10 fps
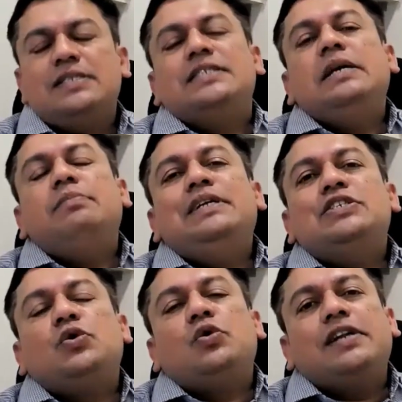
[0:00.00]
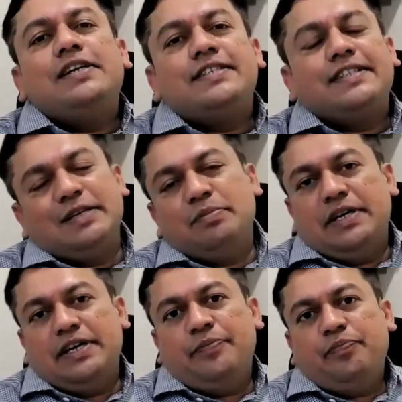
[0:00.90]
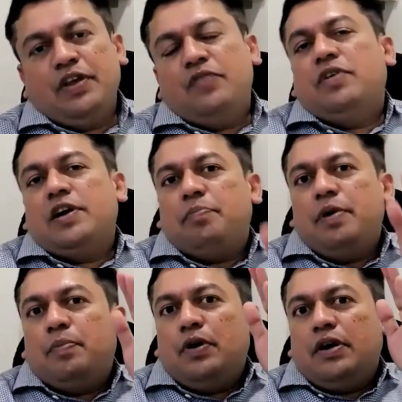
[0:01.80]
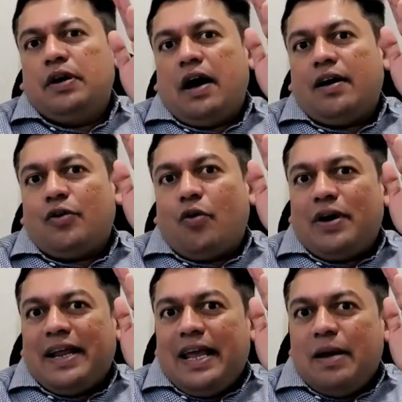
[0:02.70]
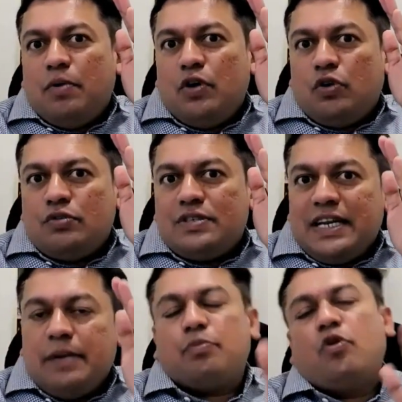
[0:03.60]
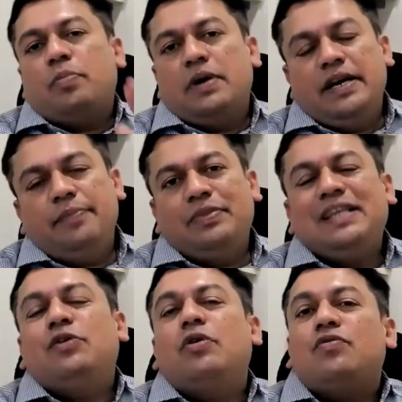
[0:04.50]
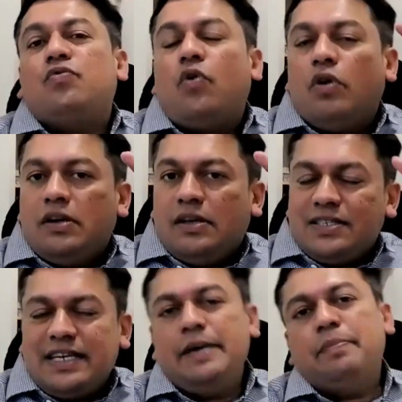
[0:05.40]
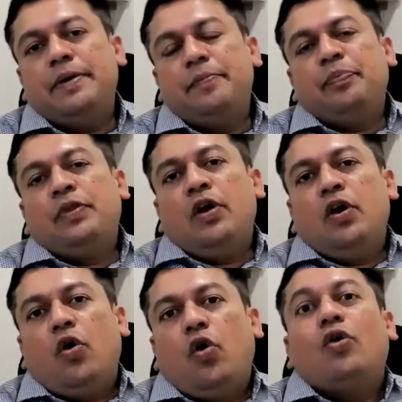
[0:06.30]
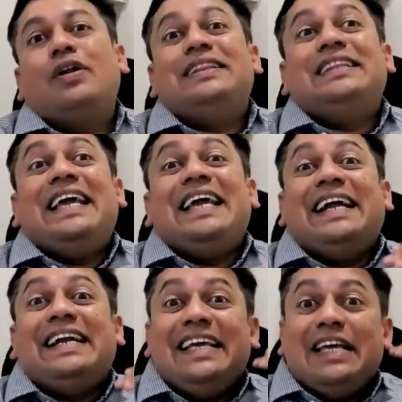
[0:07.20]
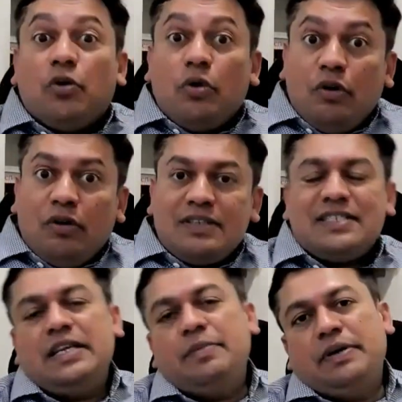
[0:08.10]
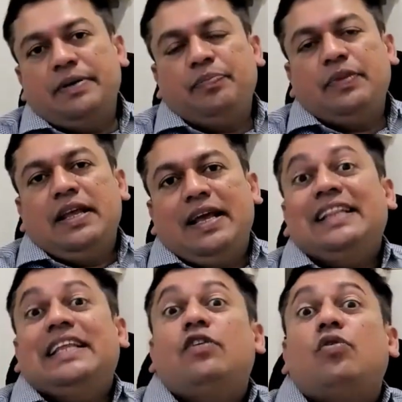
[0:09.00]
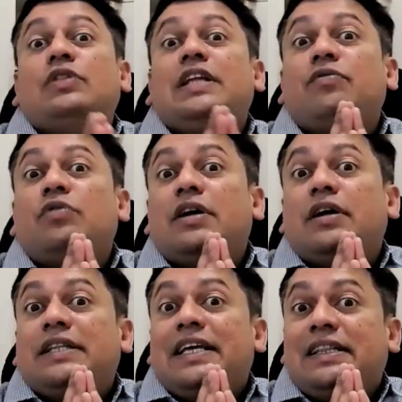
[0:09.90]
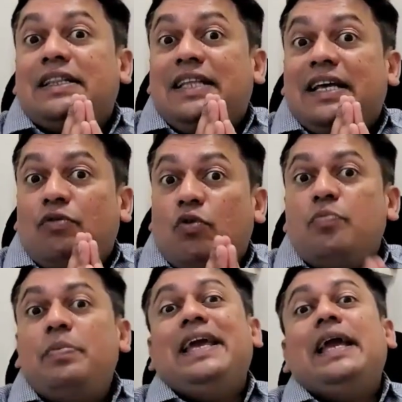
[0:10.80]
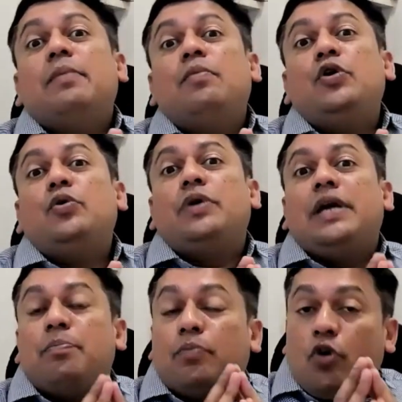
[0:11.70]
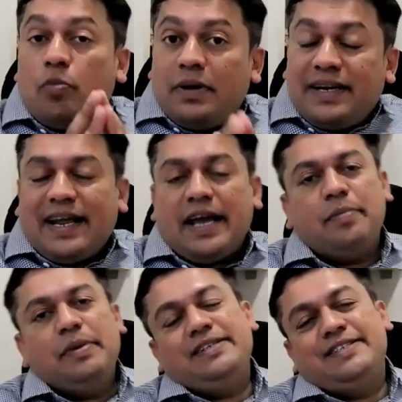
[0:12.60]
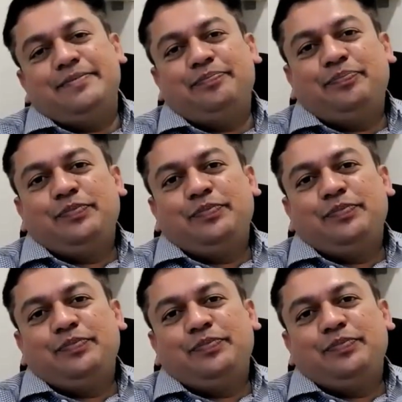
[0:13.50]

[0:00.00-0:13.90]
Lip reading: Sleep disorder is nothing but where people are not able to sleep properly. They don't fall asleep or they get irregular sleep. They won't be able to keep proper timings.